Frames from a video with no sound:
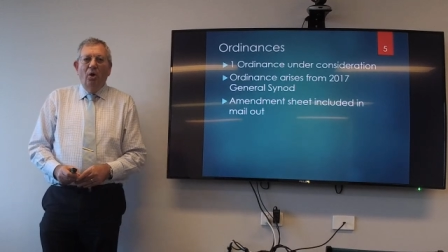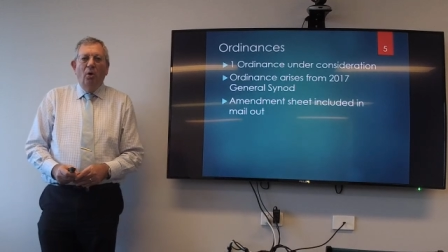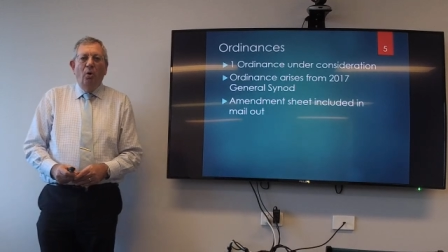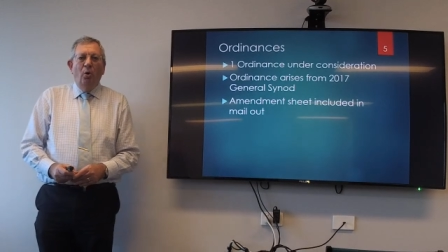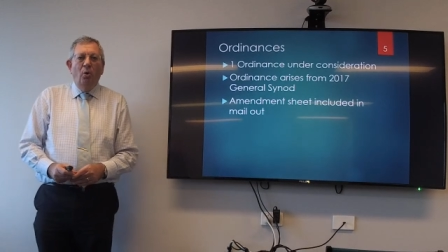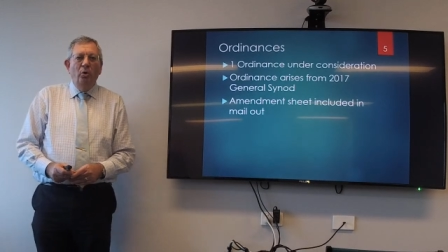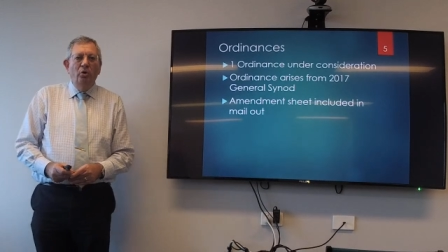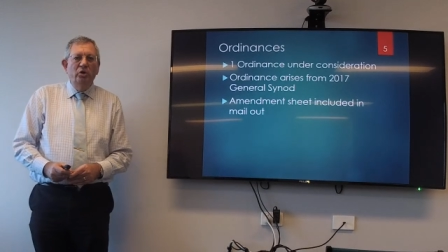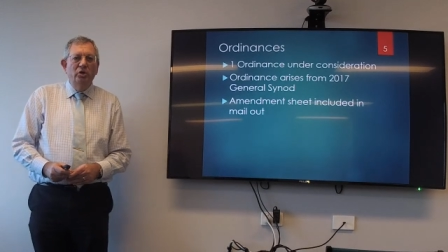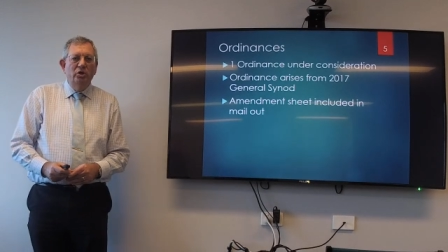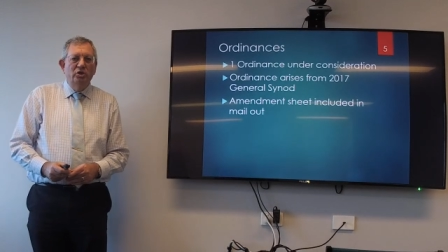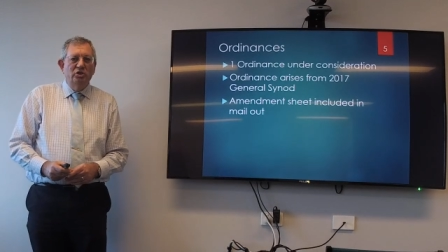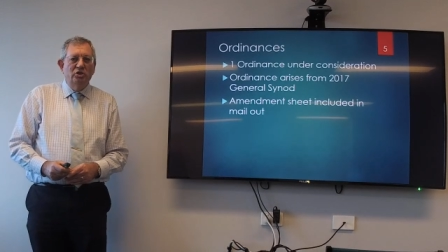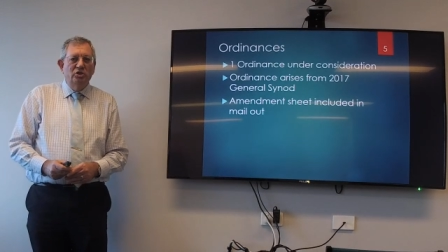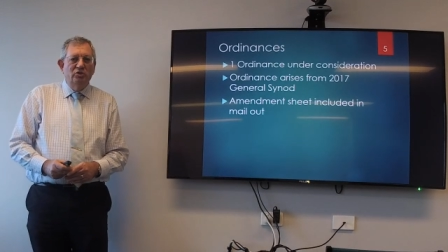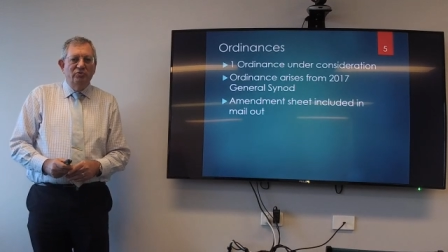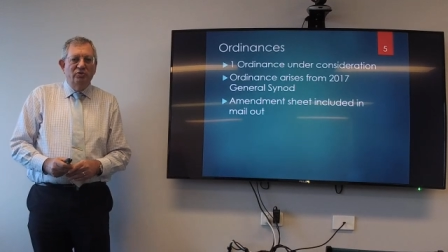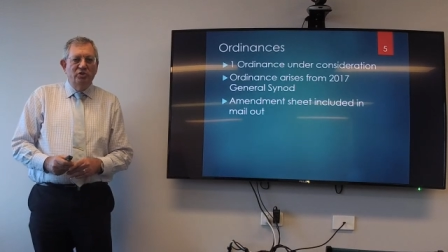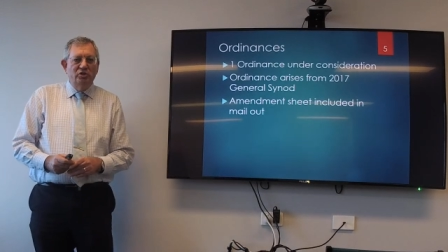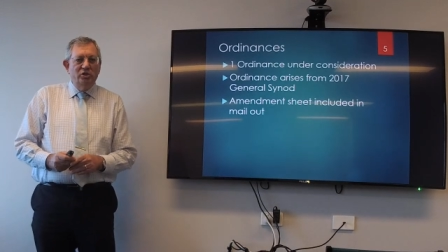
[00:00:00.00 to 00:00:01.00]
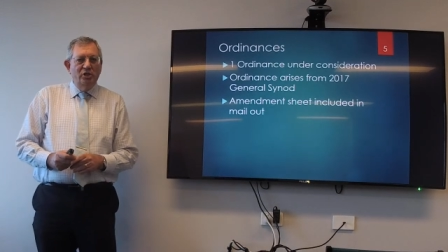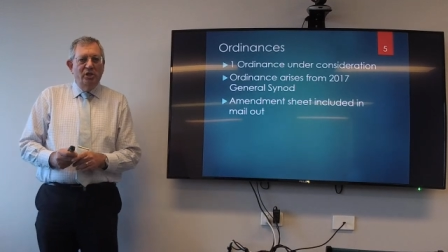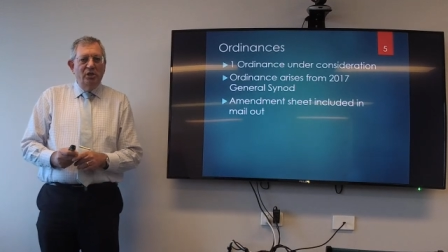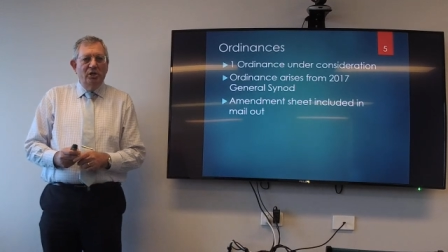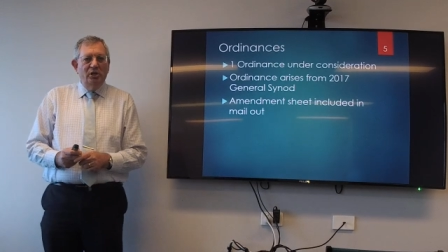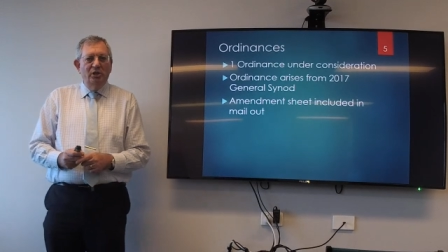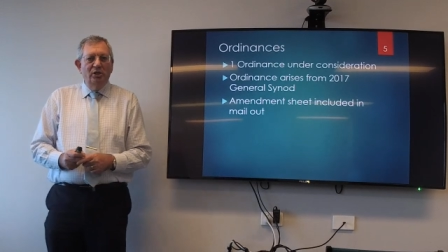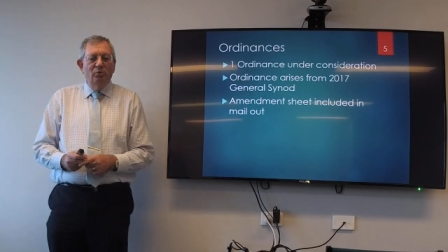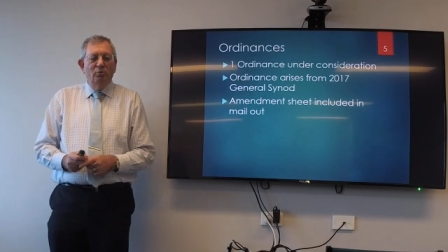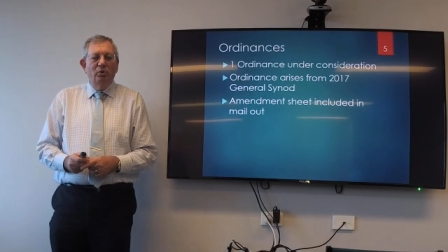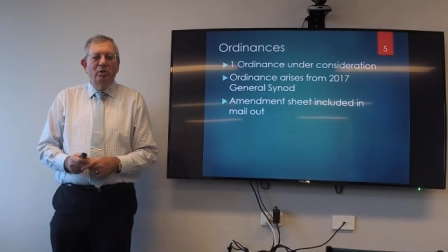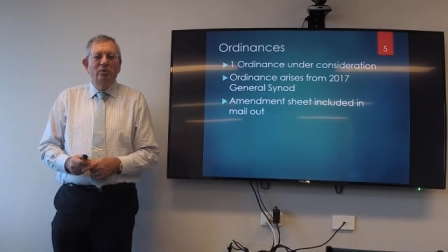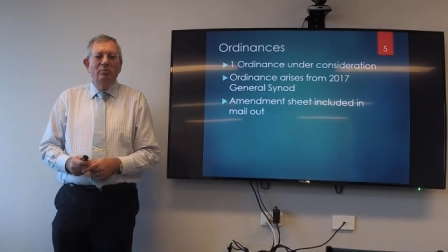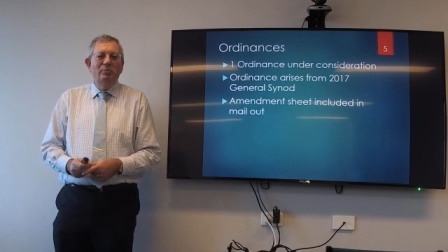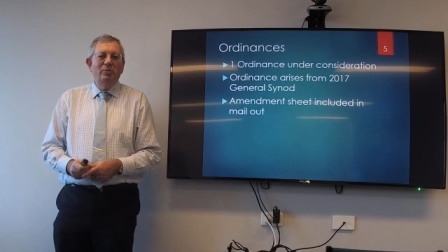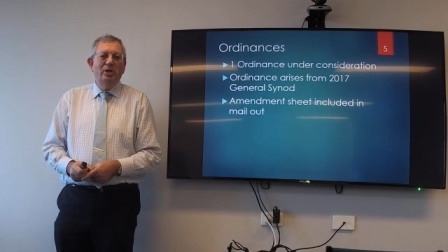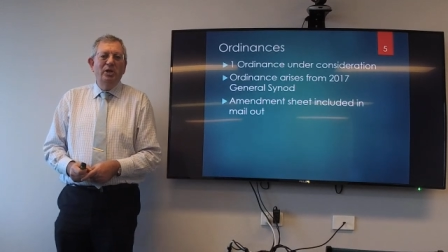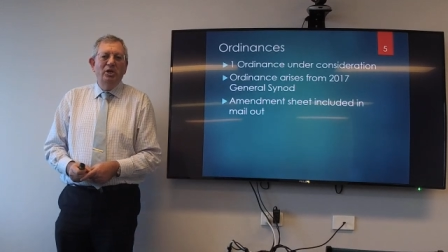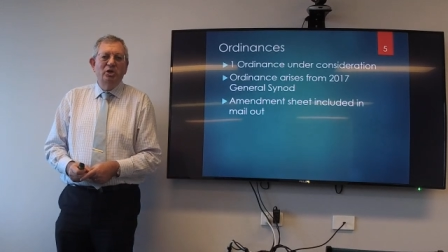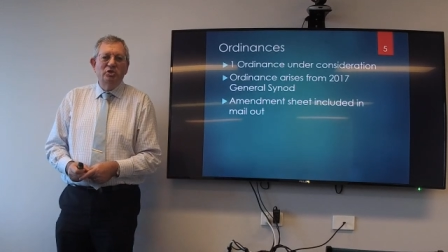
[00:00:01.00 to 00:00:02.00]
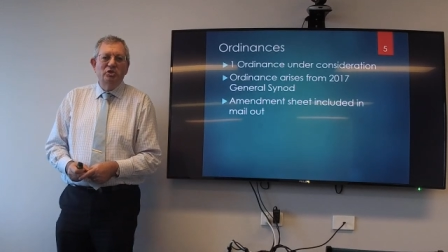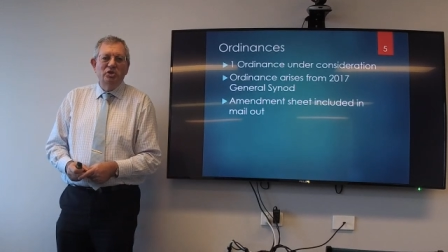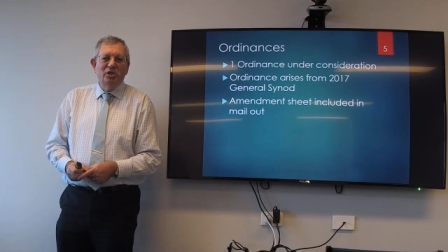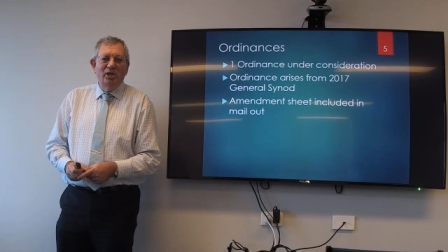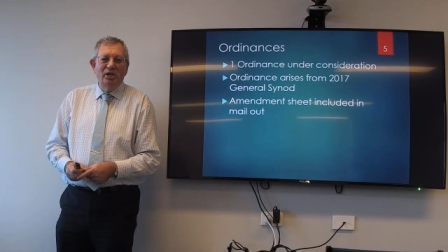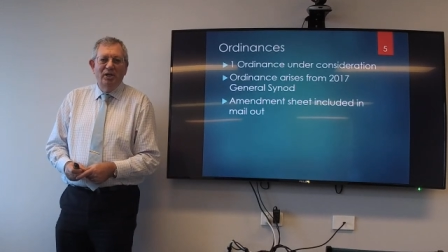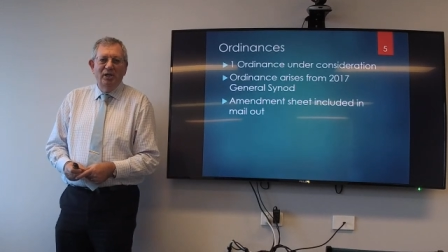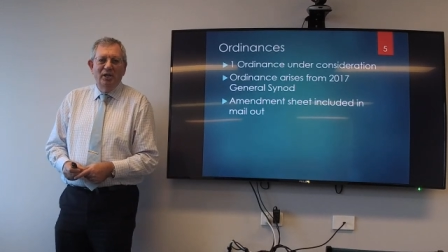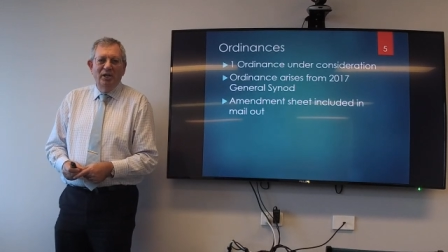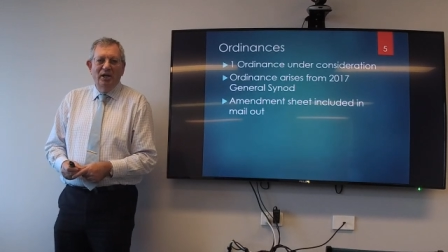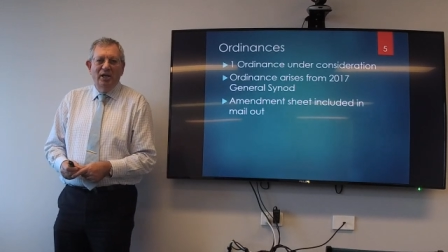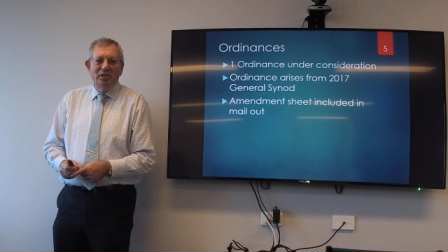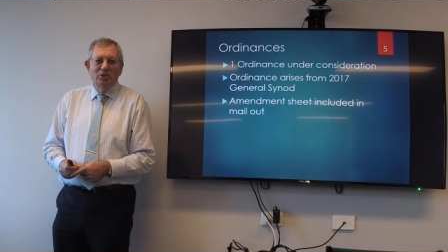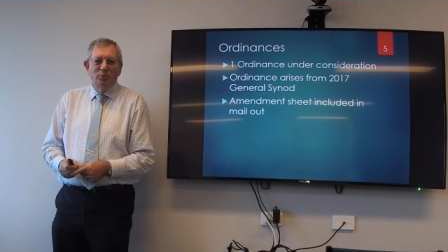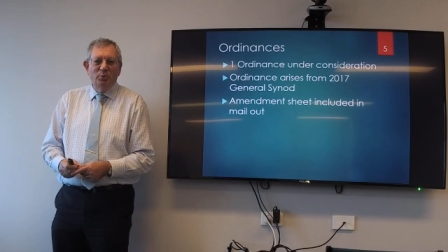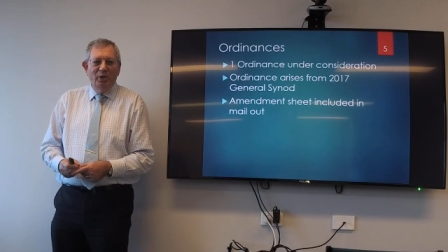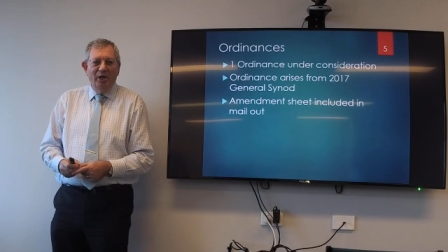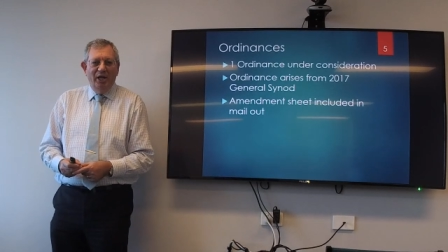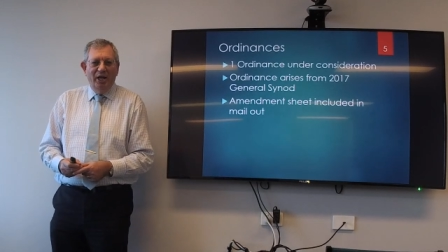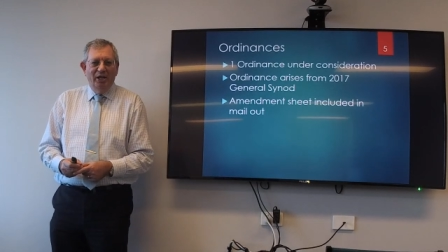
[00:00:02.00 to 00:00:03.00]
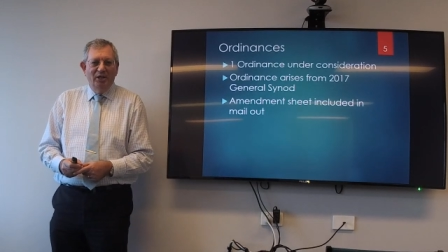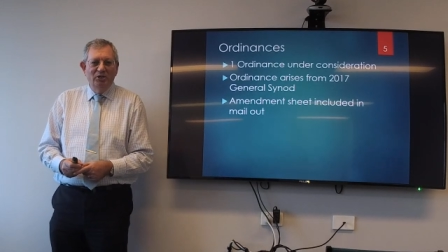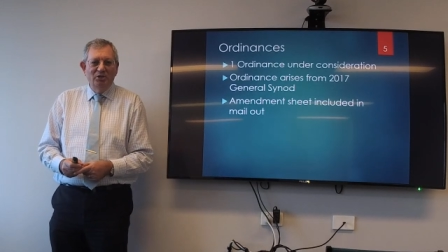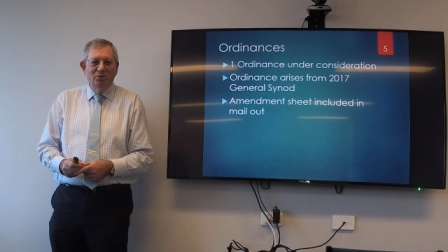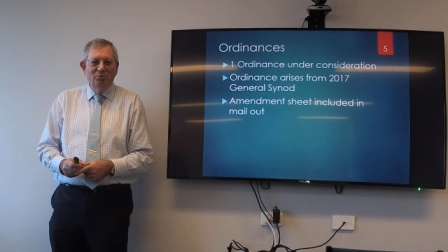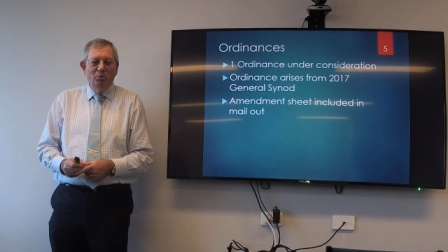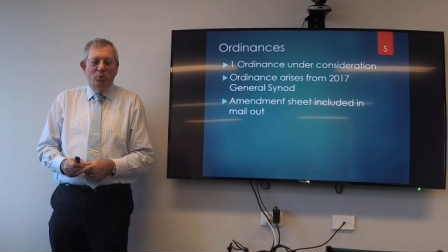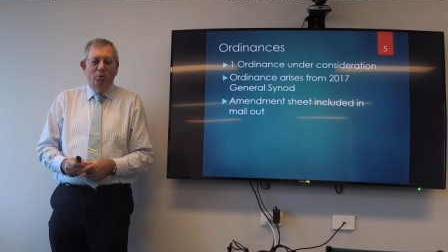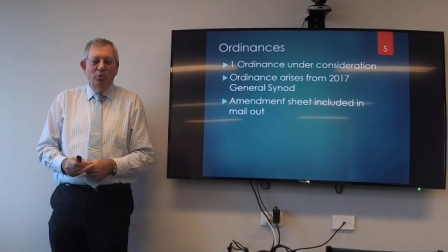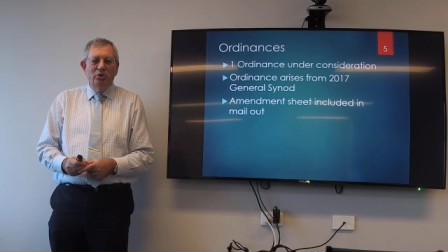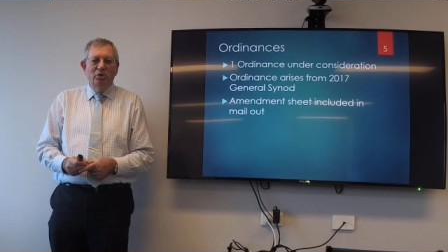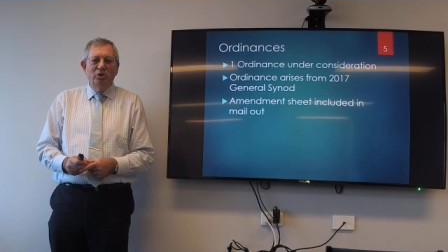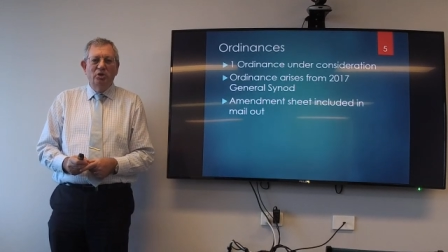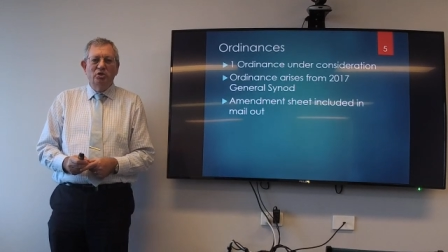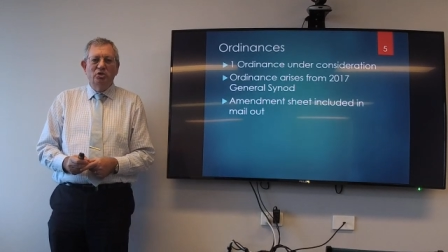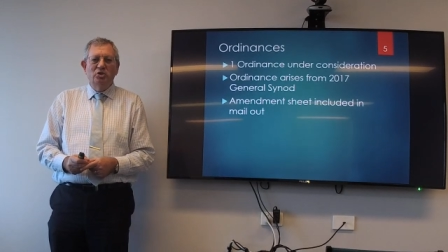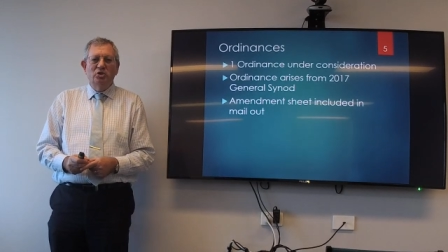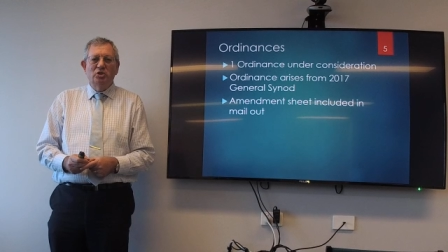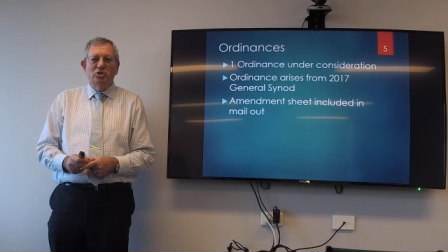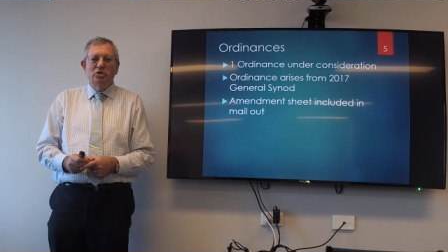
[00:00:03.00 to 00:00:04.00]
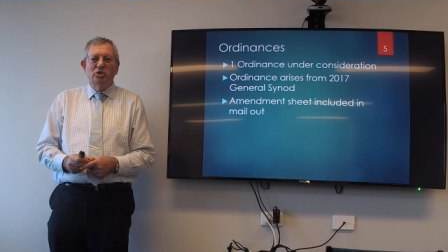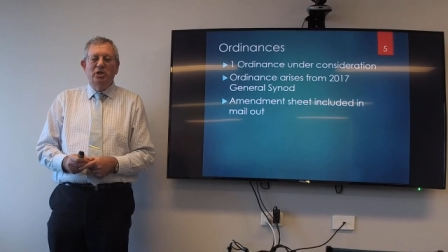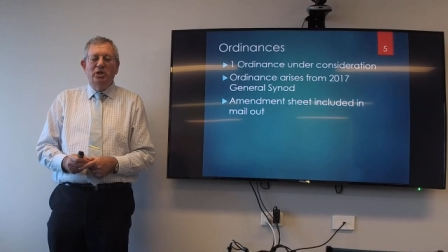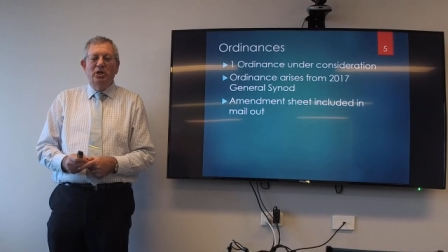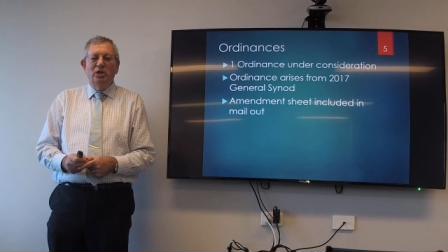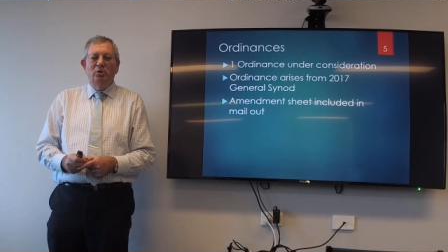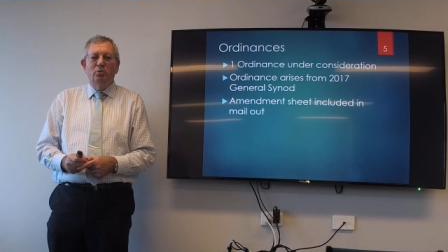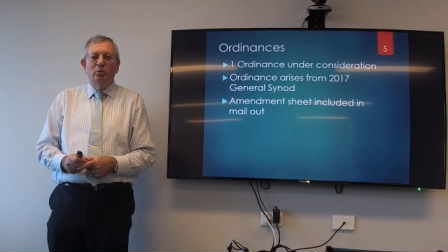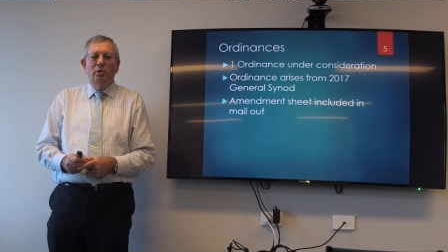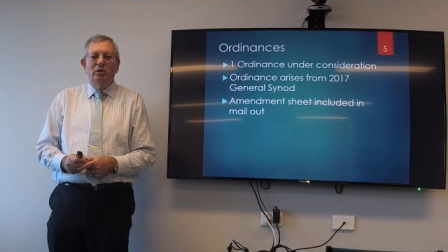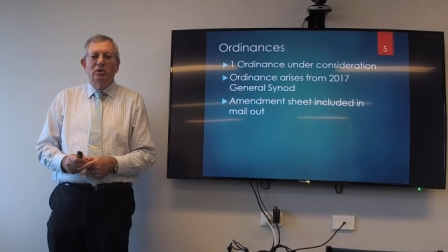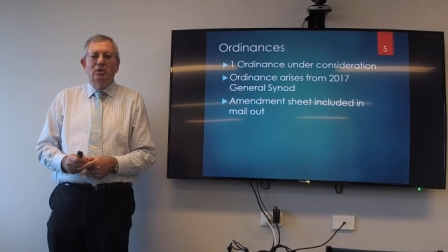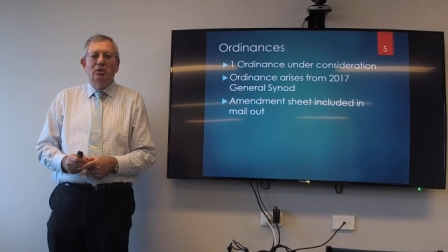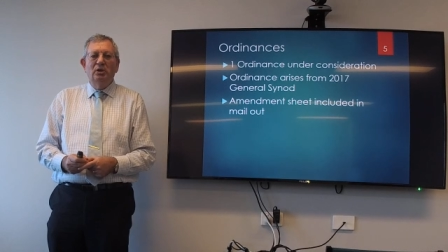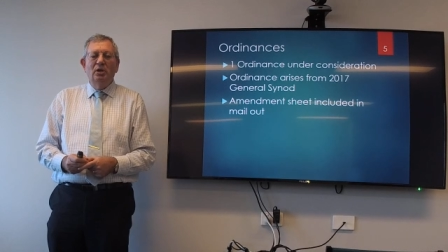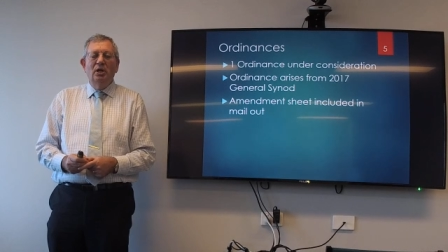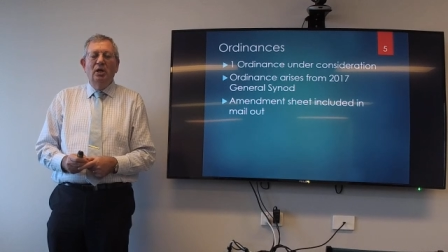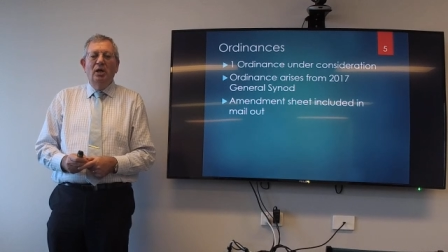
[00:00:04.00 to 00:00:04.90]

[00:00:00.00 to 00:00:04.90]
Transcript: Ordinance of Synod. There wouldn't be a Synod unless we had some ordinances to deal with,